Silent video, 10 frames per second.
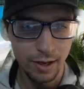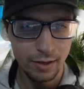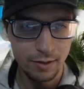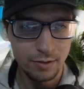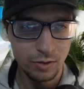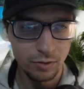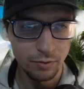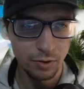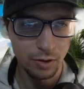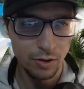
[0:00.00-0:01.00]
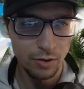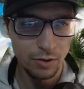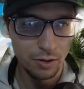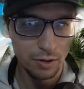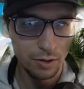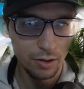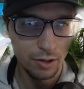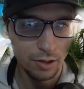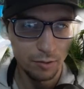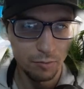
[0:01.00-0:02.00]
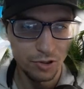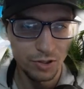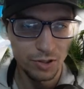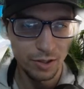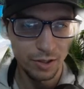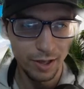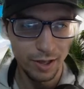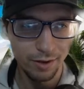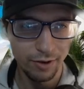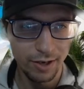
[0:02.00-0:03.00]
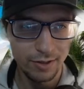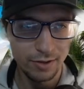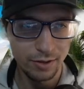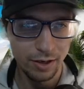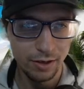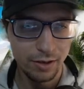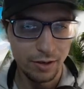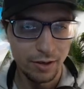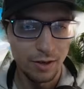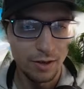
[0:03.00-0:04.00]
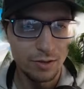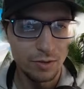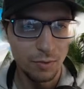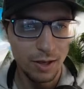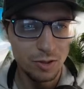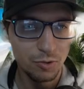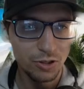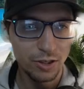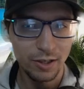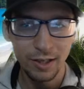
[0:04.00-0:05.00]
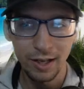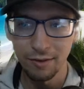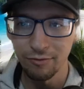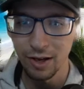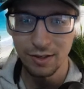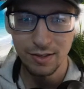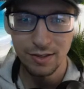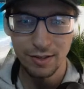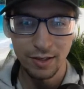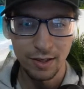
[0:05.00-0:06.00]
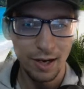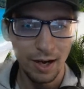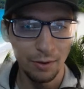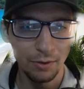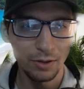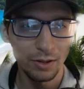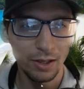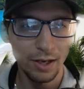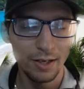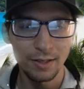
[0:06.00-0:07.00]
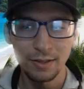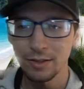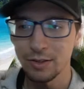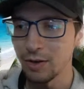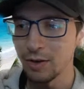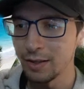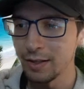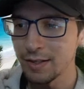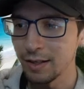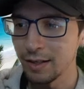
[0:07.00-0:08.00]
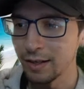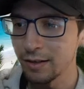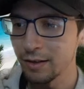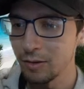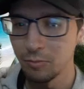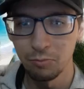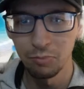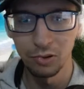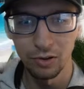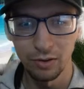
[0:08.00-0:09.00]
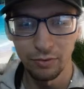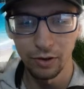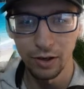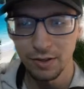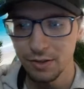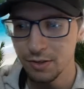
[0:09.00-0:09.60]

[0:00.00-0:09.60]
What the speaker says: So if we're going, it pushes it like that fast, okay? So while it's pushing it that fast, I would like it to at least like blur for us.